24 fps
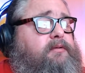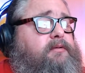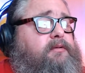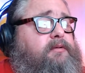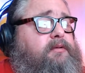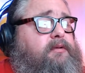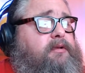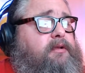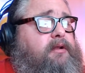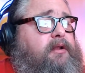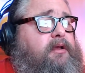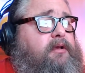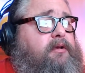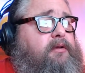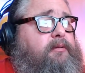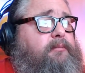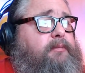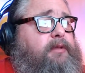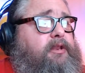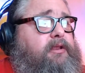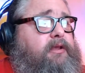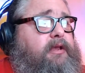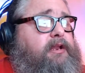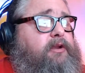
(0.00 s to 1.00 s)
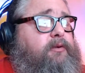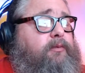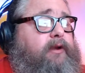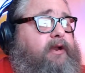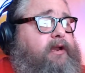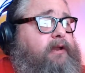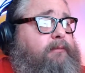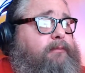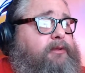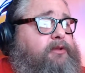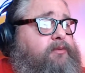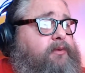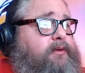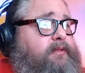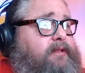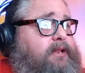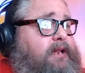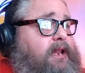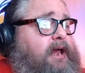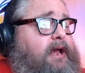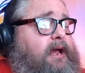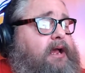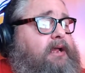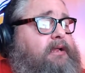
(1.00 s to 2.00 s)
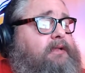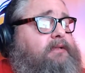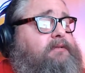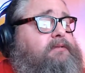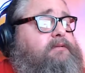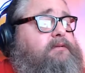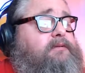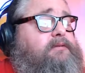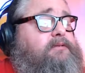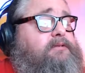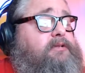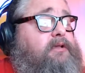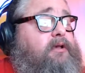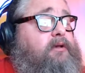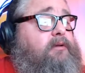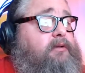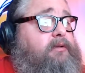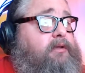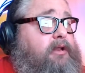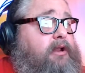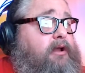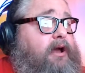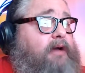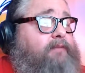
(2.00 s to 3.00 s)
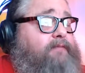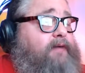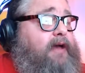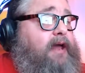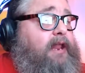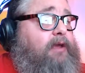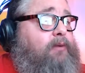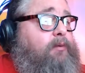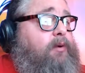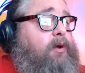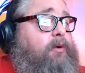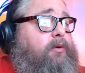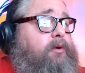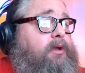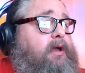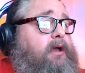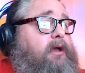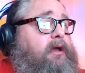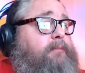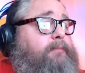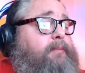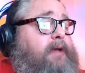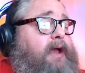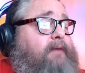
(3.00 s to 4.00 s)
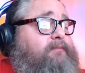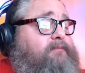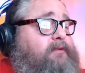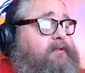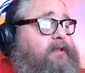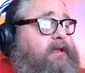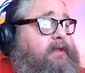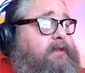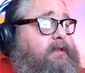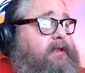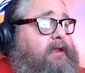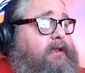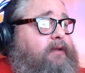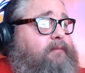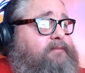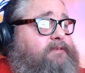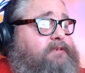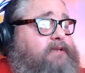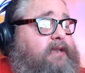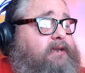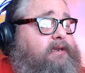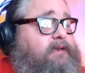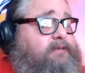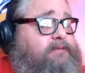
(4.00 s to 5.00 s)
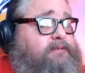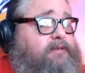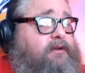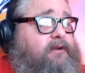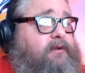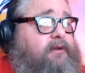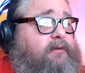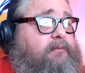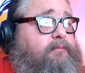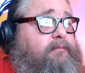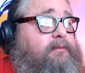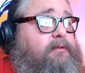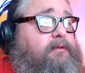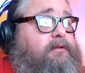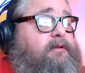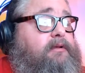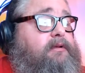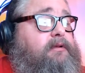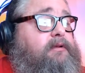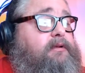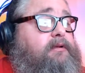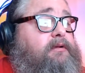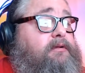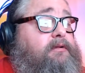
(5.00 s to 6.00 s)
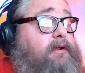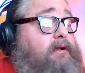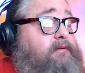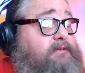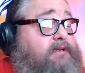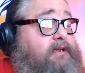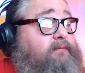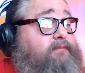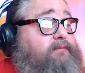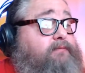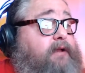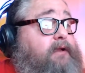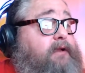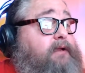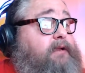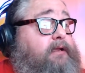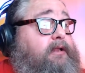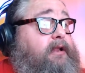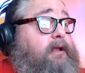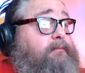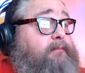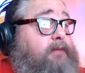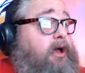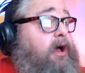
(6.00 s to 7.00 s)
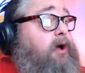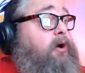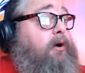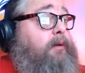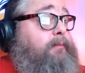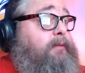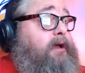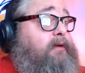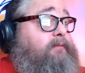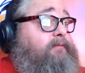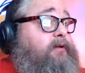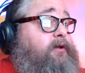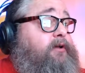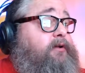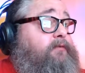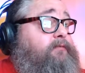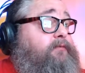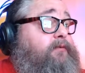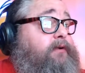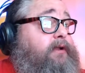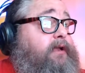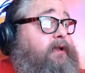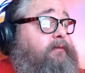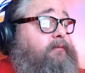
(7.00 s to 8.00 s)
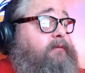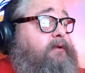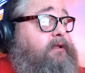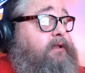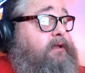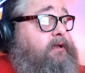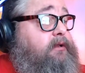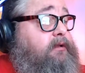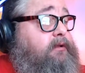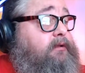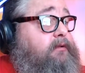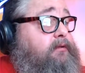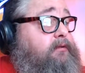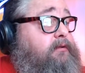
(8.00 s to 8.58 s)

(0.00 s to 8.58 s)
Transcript: You had to read in between the lines. So, I finally woke up after that damn second term. And I was like, fuck it. I'm not voting for damn Clinton.